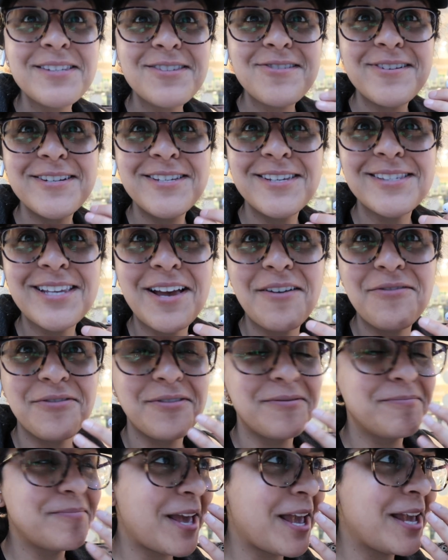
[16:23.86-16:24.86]
So I just
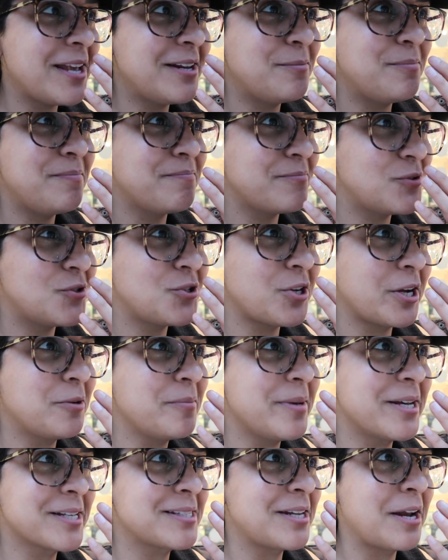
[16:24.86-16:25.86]
ate a trail
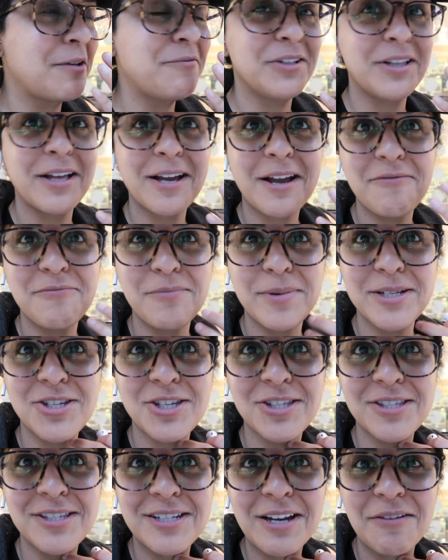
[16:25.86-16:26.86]
mix and I feel like I have a
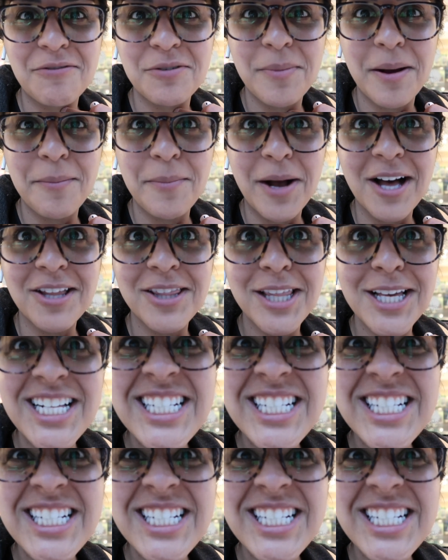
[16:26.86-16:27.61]
bunch of stuff in my mouth.